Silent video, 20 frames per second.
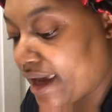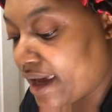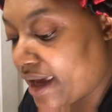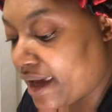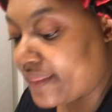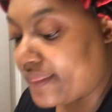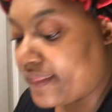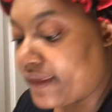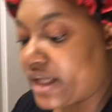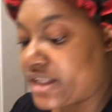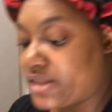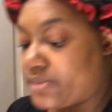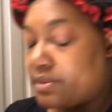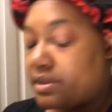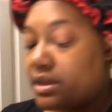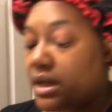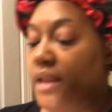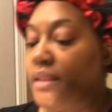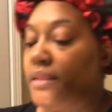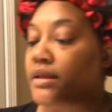and last
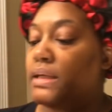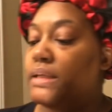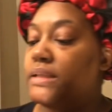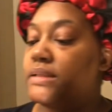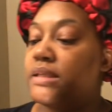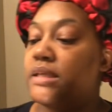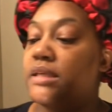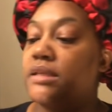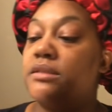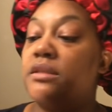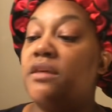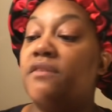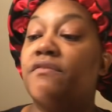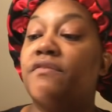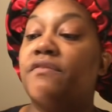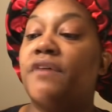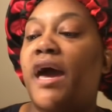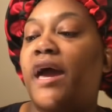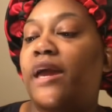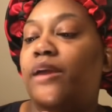but not least is the
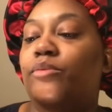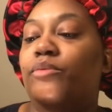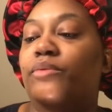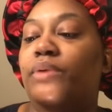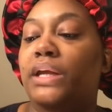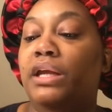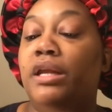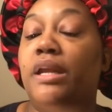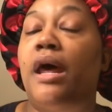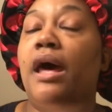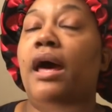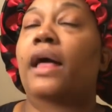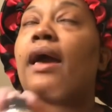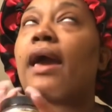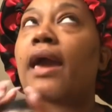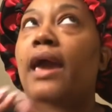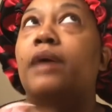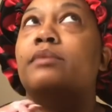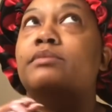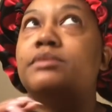vibrant and
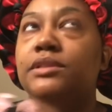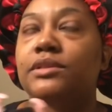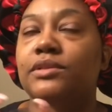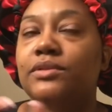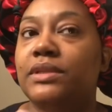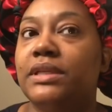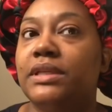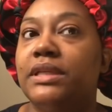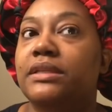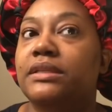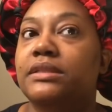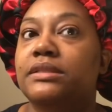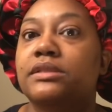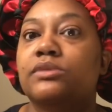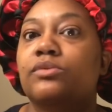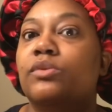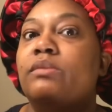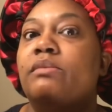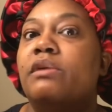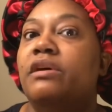i absolutely this
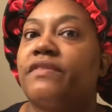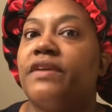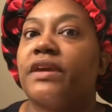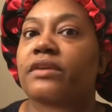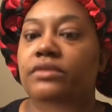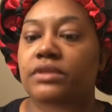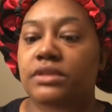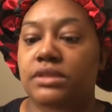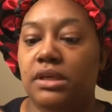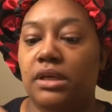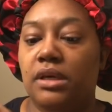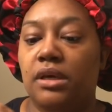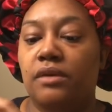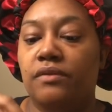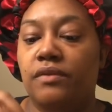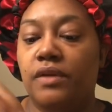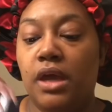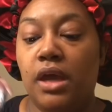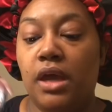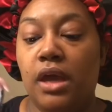is one of my favorites
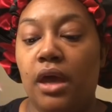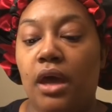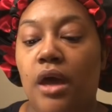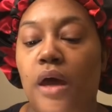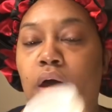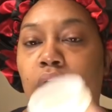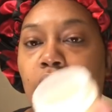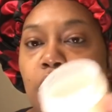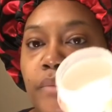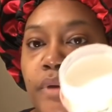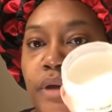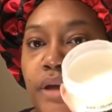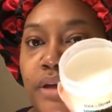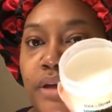of um